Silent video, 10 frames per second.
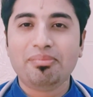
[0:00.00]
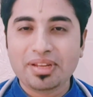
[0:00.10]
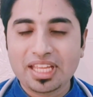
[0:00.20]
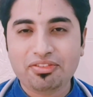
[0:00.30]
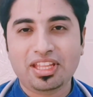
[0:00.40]

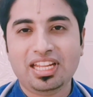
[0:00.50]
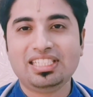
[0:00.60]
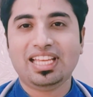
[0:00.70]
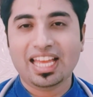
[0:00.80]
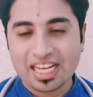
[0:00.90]
if there
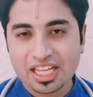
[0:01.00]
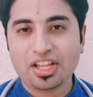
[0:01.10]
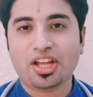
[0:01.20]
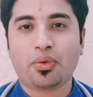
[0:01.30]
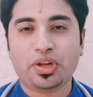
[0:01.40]
is any
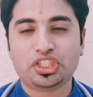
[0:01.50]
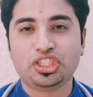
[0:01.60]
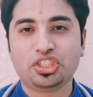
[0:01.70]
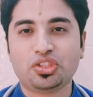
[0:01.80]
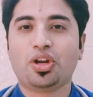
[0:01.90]

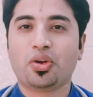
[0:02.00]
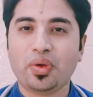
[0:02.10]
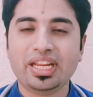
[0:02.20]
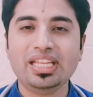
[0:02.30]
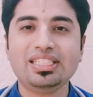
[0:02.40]
questions or
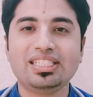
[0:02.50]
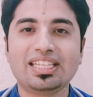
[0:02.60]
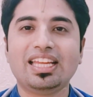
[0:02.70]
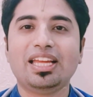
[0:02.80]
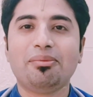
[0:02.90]
queries,
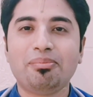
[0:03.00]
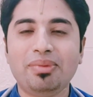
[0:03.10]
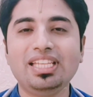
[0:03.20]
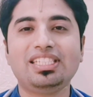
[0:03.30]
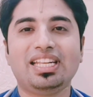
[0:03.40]

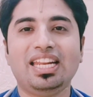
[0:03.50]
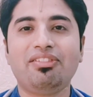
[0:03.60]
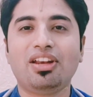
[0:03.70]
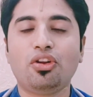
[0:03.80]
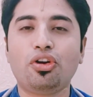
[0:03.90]
please leave
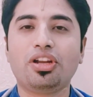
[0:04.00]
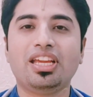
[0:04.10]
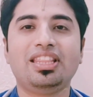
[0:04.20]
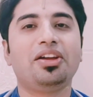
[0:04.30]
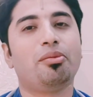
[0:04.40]
a note
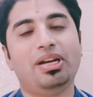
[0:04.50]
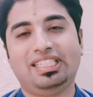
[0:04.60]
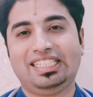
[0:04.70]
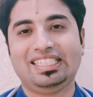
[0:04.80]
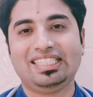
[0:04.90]
in the comment
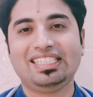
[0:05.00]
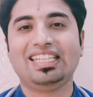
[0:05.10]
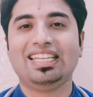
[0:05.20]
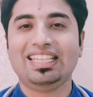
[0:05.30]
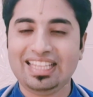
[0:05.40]
section.
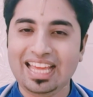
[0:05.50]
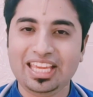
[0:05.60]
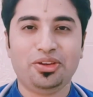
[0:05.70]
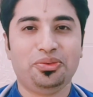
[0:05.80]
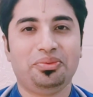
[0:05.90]

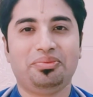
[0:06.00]
Thank you.